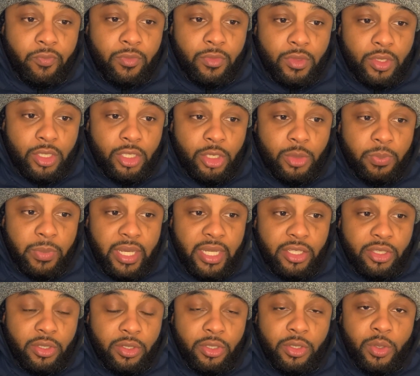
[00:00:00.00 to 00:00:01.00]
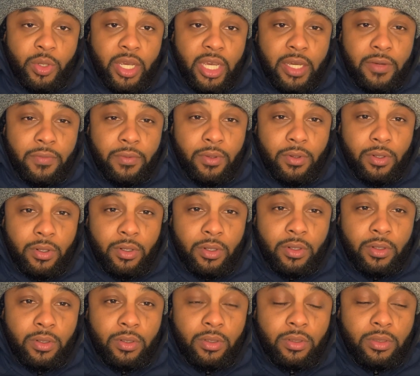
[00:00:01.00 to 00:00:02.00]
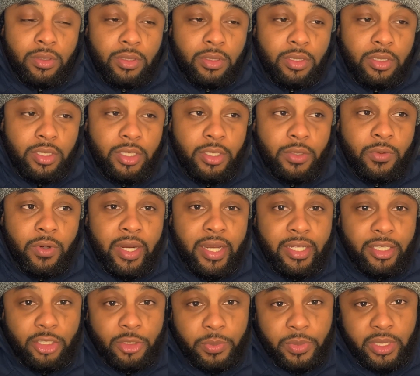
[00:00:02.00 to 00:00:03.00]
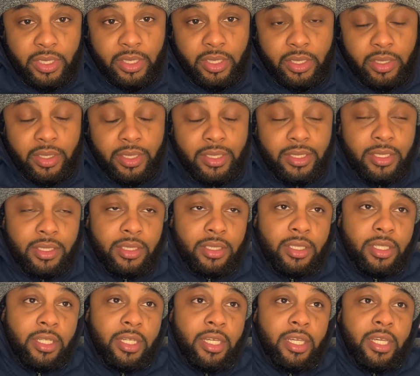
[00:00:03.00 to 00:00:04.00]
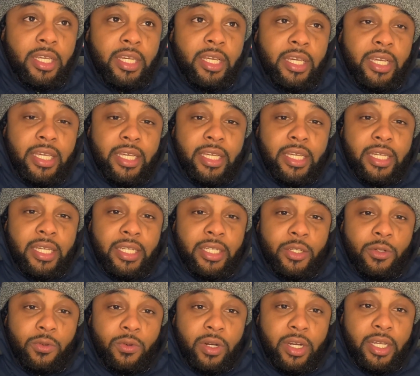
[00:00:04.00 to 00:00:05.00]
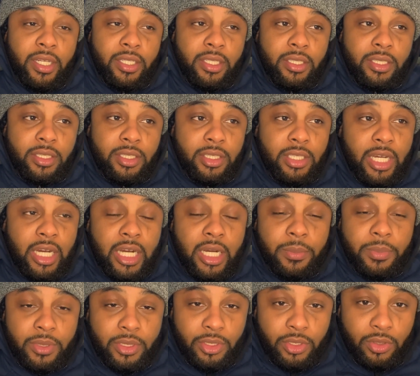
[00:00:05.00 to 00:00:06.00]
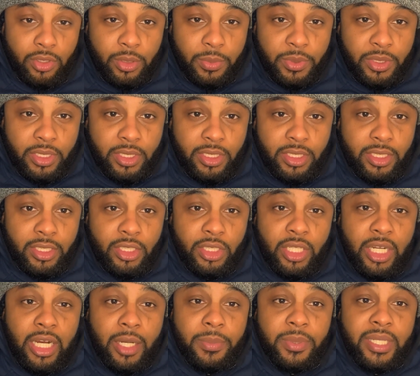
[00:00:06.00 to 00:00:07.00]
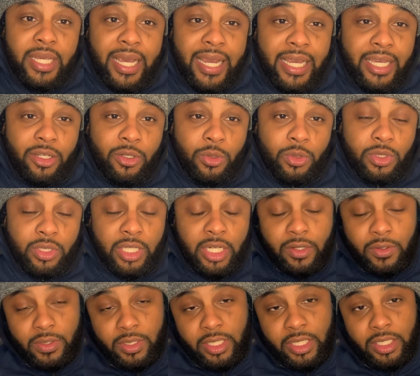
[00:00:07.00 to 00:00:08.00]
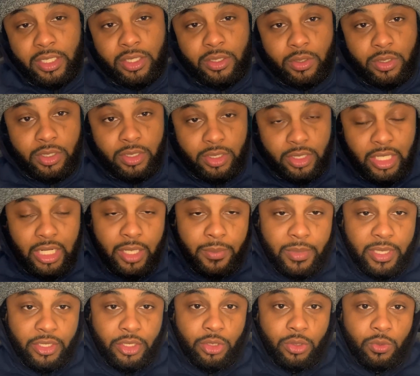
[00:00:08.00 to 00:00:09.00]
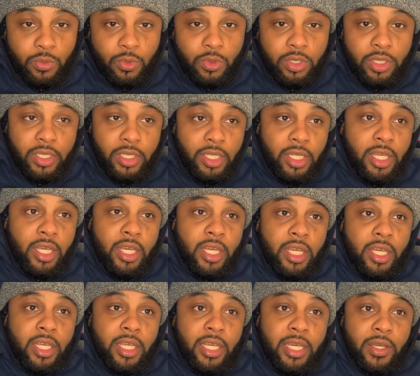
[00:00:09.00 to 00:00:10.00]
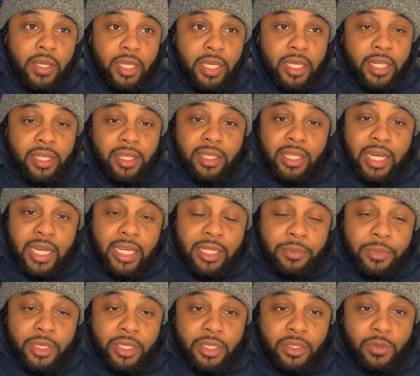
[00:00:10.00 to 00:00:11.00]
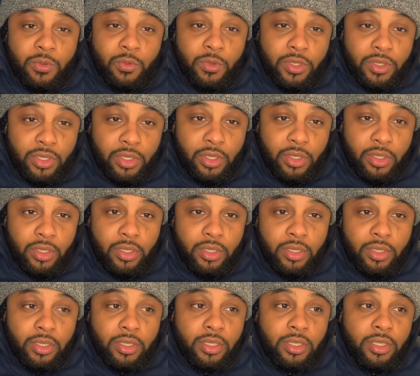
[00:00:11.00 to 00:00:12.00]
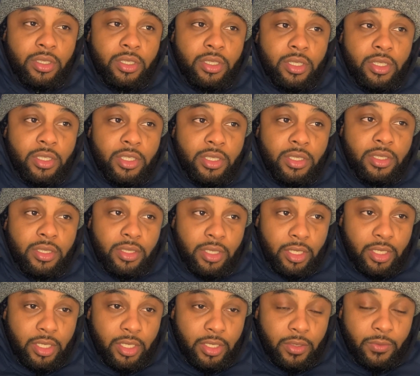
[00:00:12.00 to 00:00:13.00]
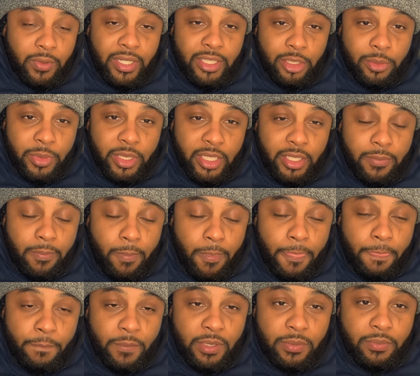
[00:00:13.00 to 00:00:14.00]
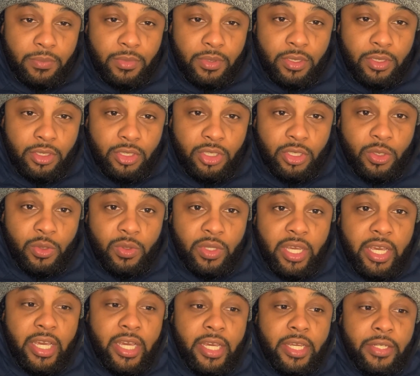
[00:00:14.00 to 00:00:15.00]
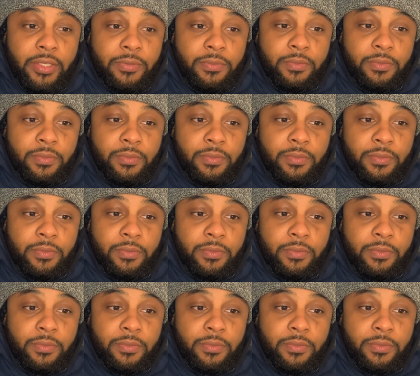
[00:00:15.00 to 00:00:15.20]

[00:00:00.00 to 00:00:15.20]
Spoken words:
just make sure you have all the right experience and the right job descriptions and job titles that are related to the job that you want and alignment with your resume, so that